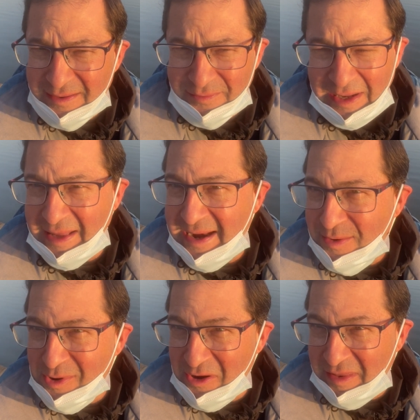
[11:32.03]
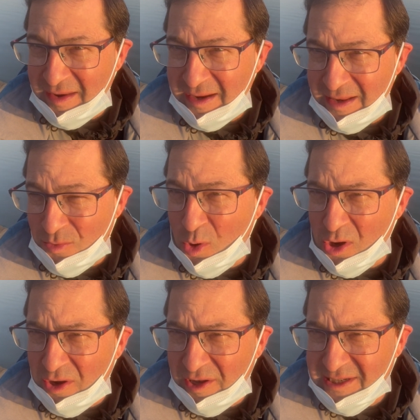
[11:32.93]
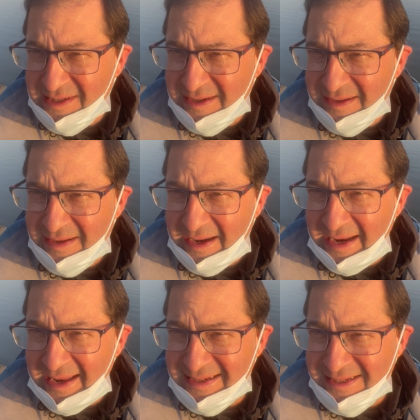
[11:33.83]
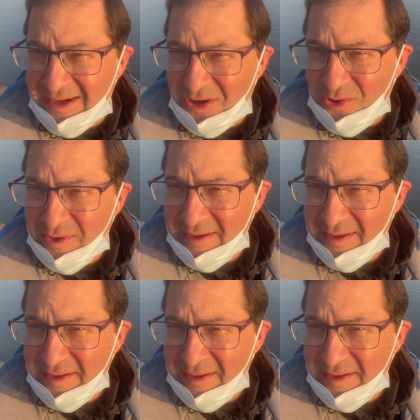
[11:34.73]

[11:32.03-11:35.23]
well, anywhere in the world. I'd like to know.